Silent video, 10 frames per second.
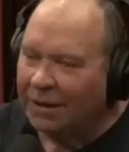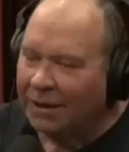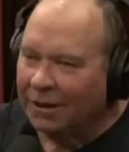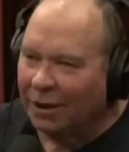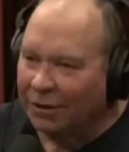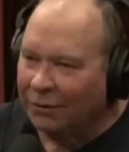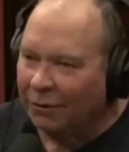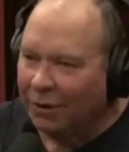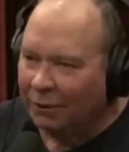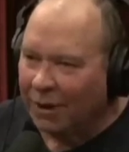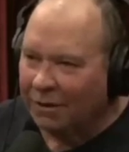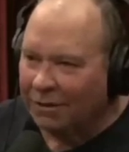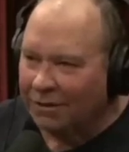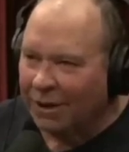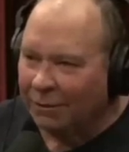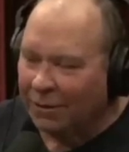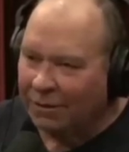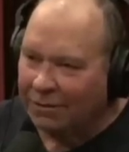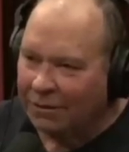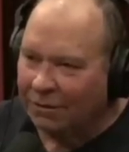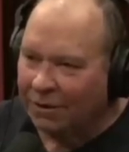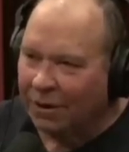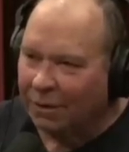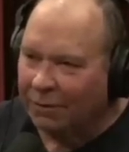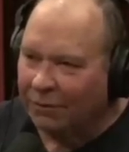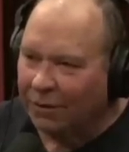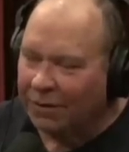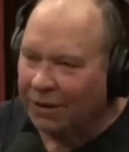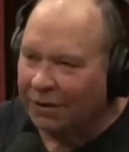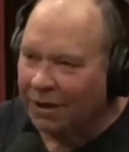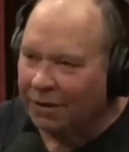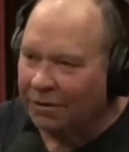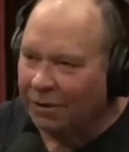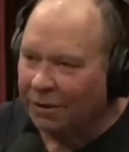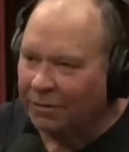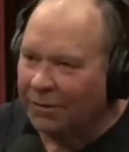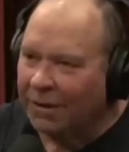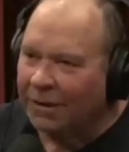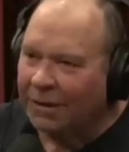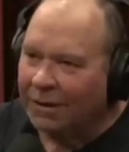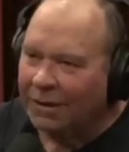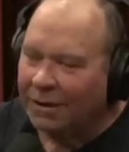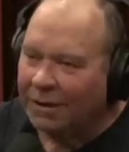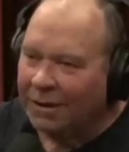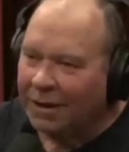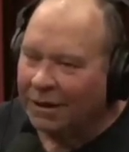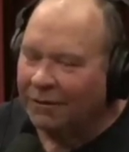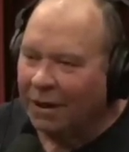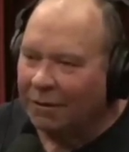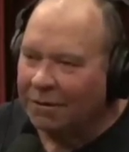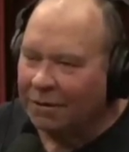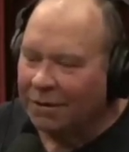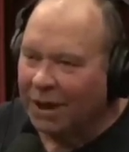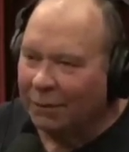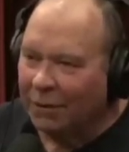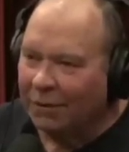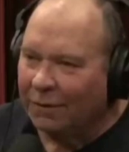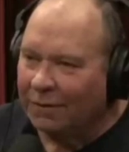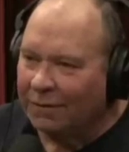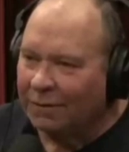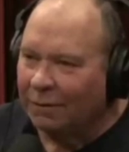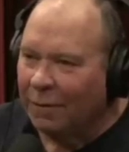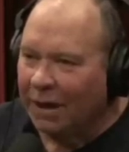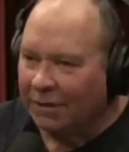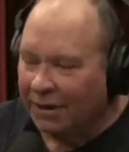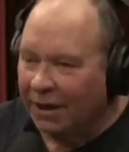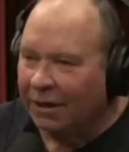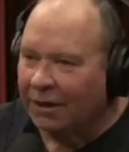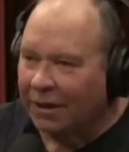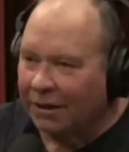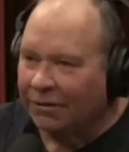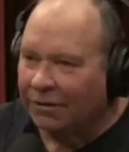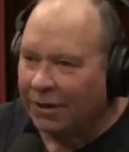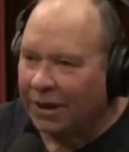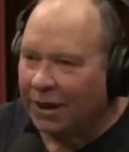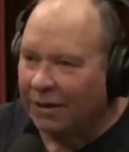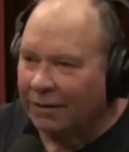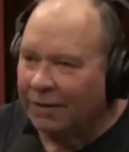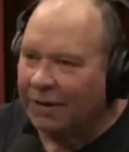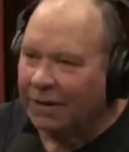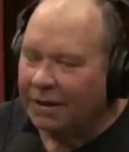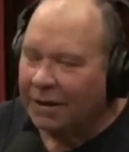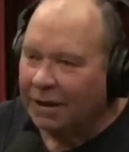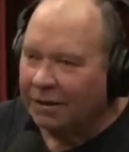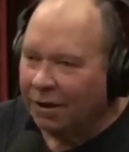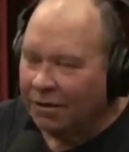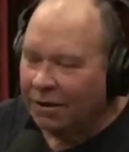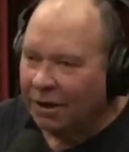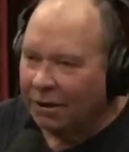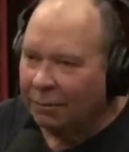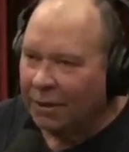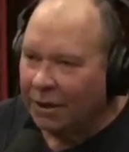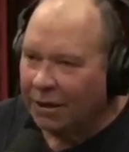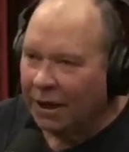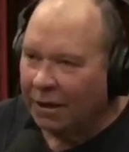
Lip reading: It costs $400 a sample, do a carbon-14 test on them. If I was to sample my entire collection today, it'd cost $100 million.